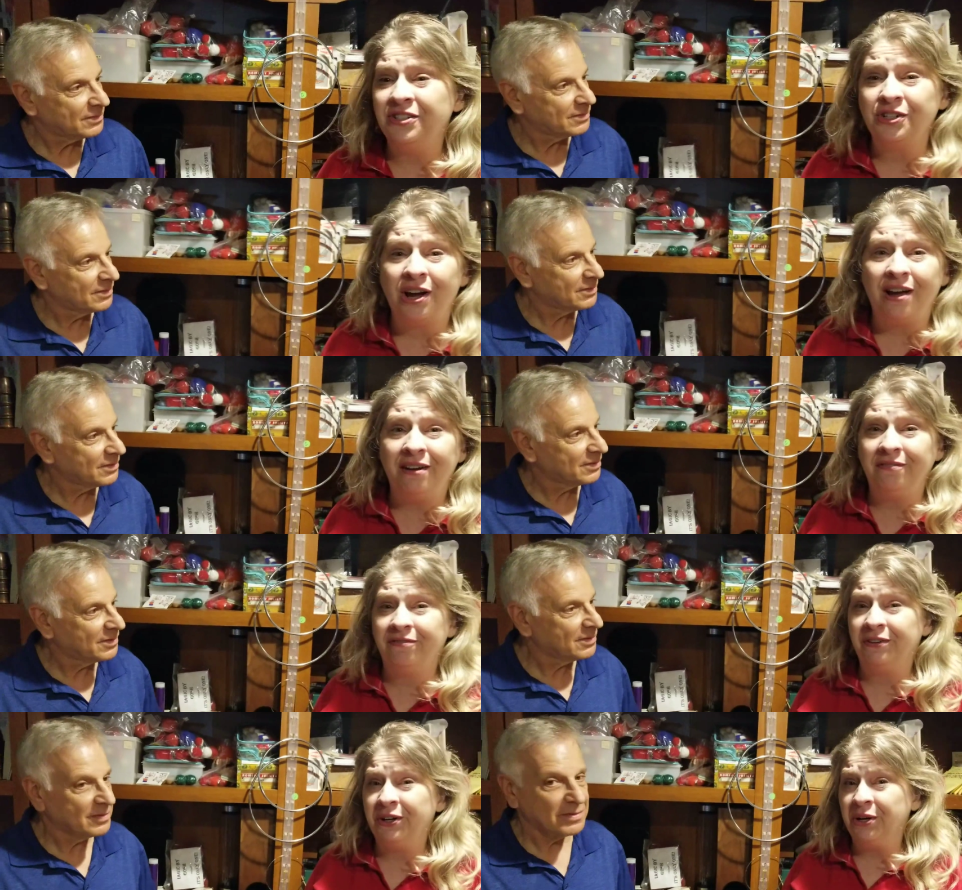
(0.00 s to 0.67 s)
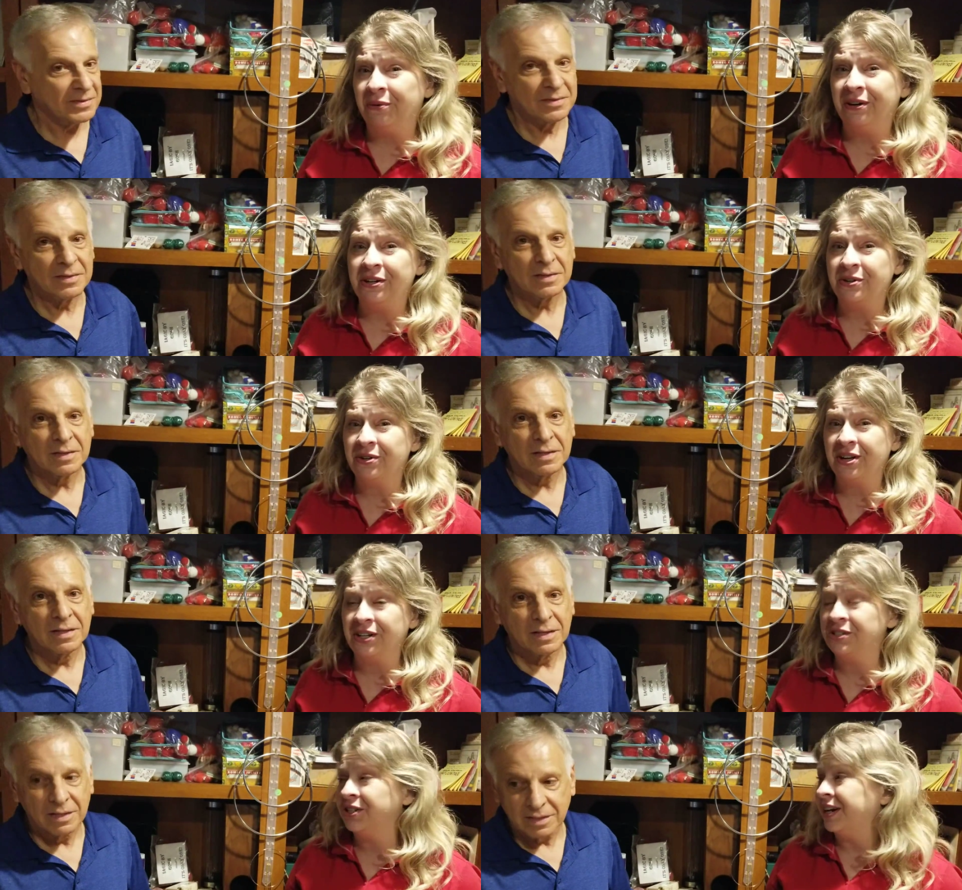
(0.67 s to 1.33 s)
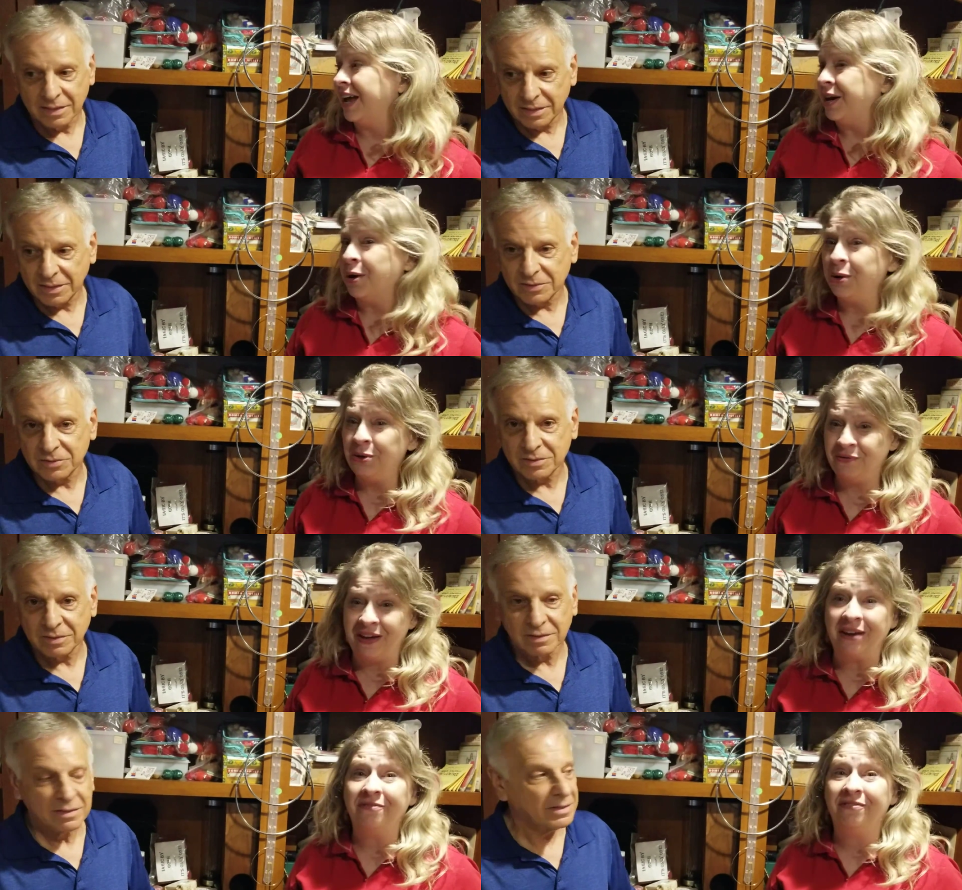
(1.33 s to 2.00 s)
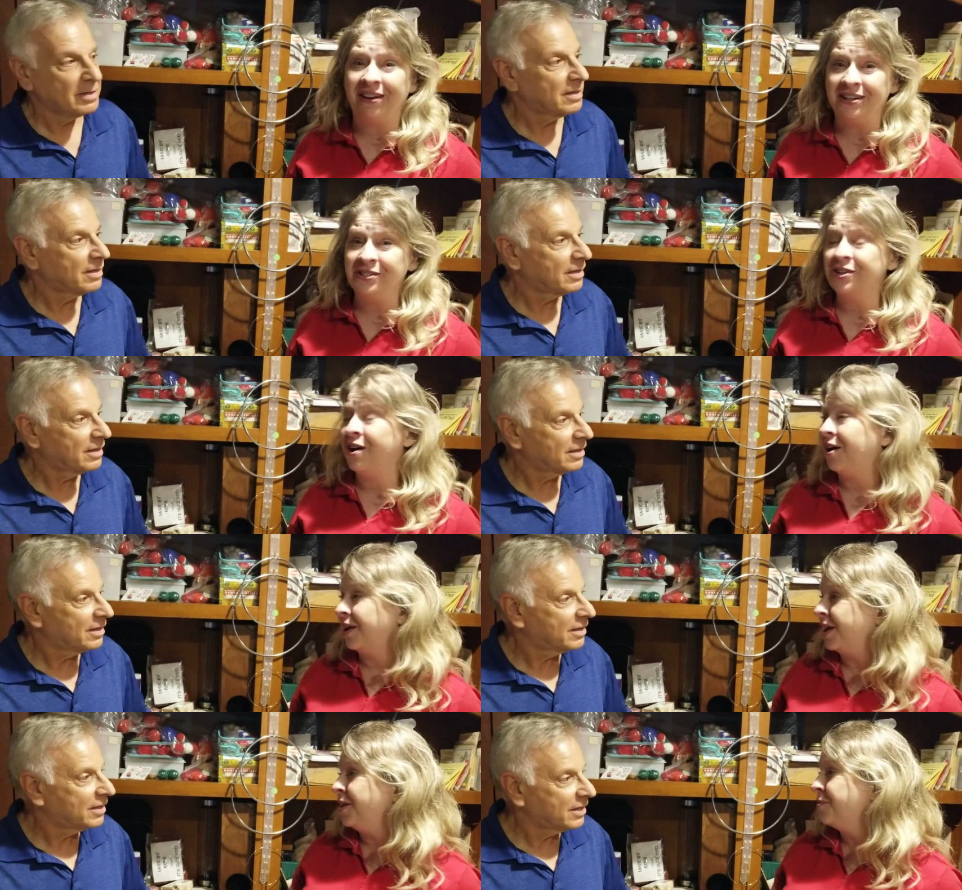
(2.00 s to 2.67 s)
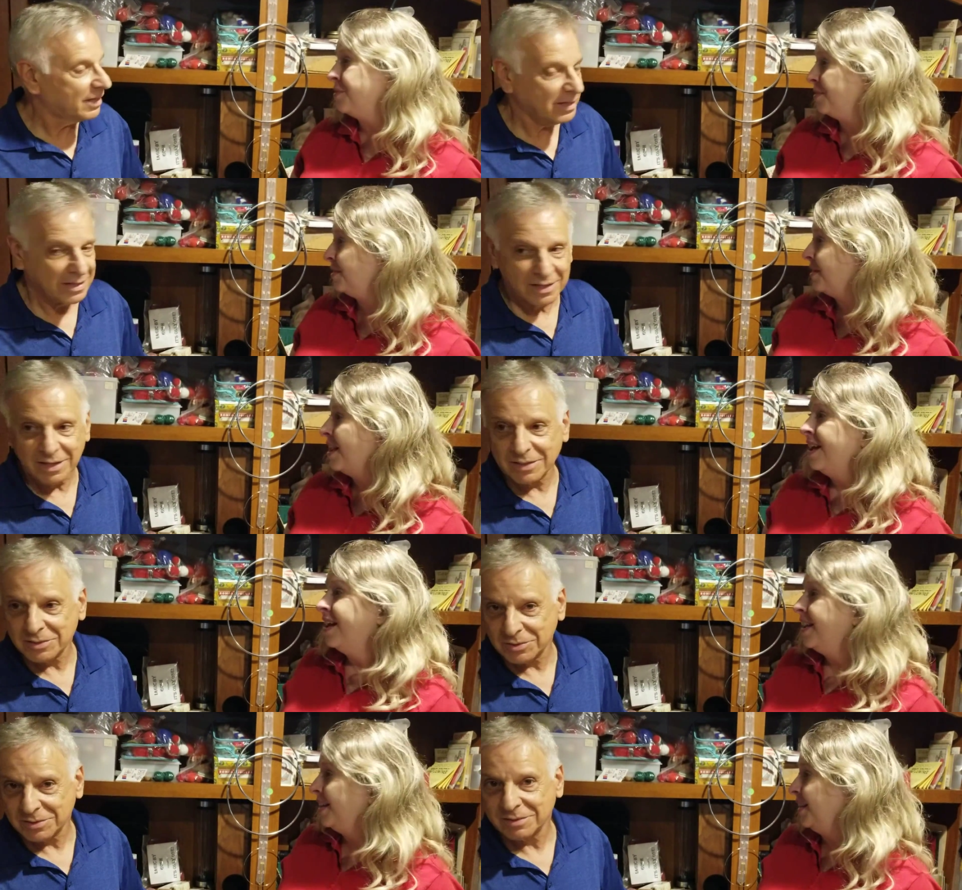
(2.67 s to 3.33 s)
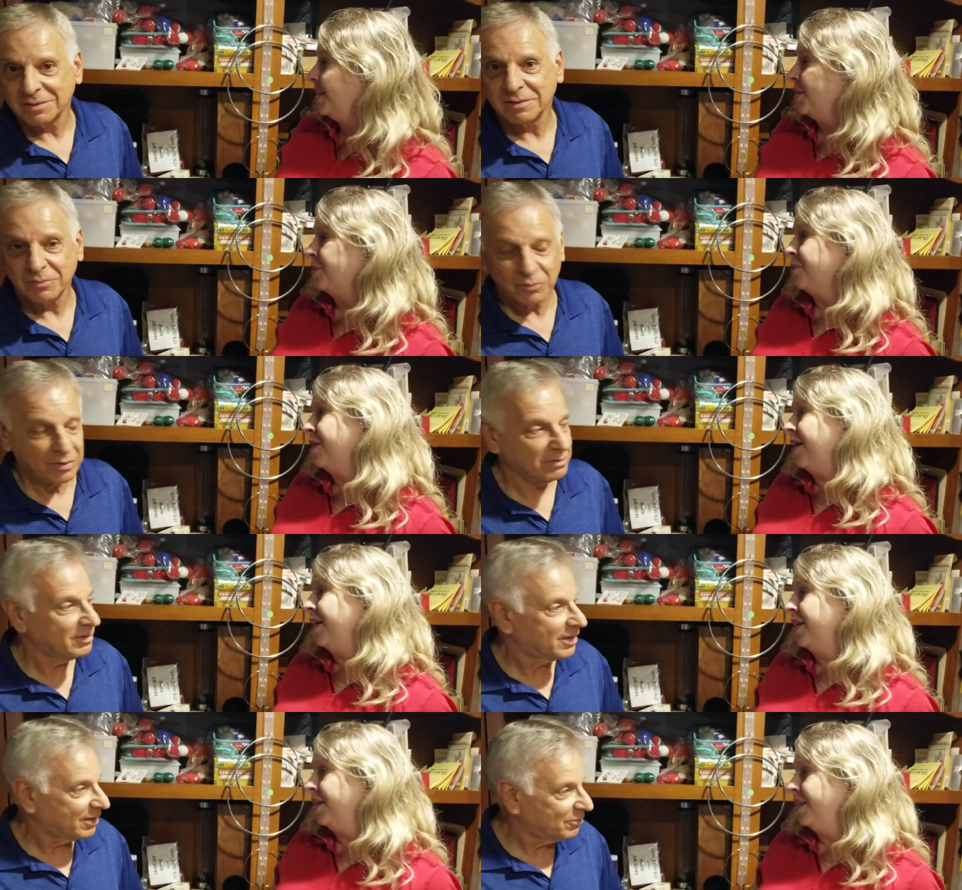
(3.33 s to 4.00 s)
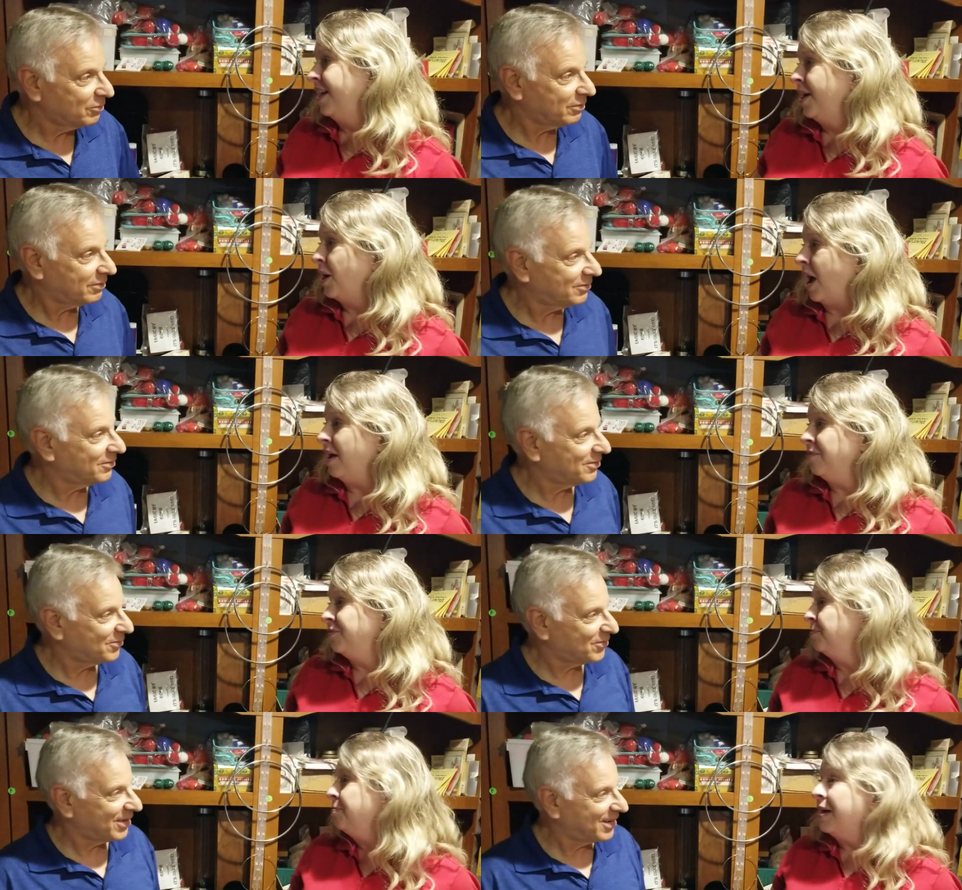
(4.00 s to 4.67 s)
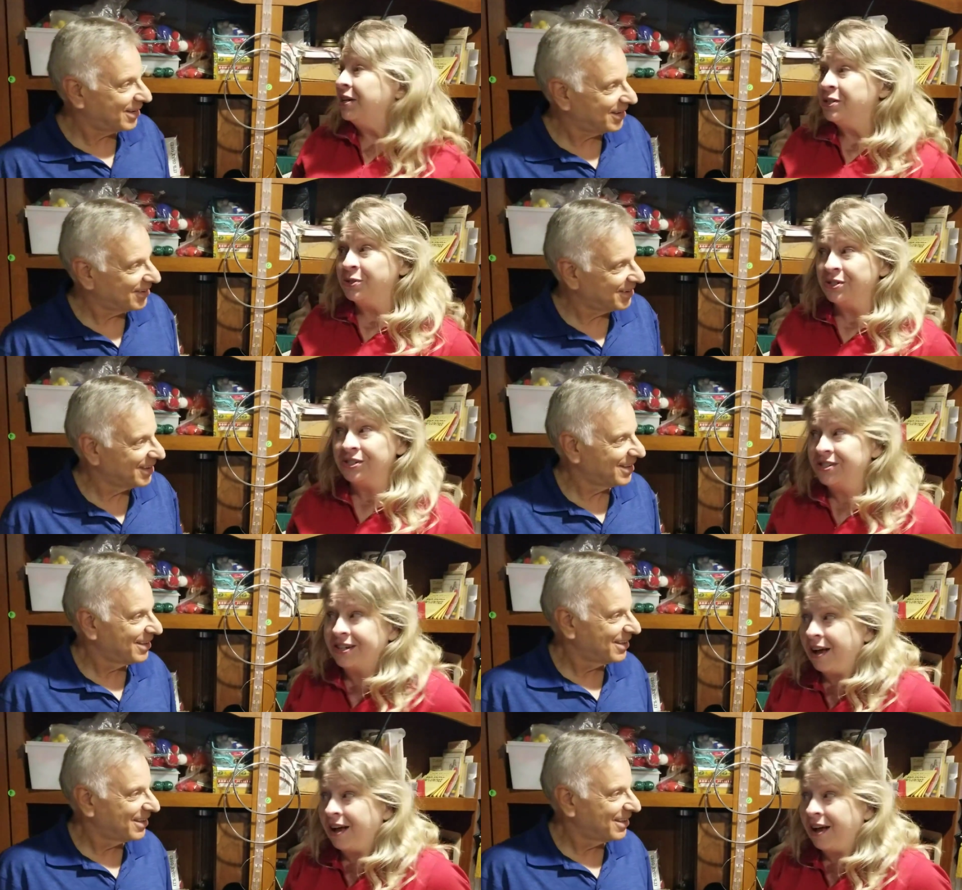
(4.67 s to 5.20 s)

Speaker 1: John, for your introduction. I know you've had fun talking with, yes. you know, Ron, and I've met you just a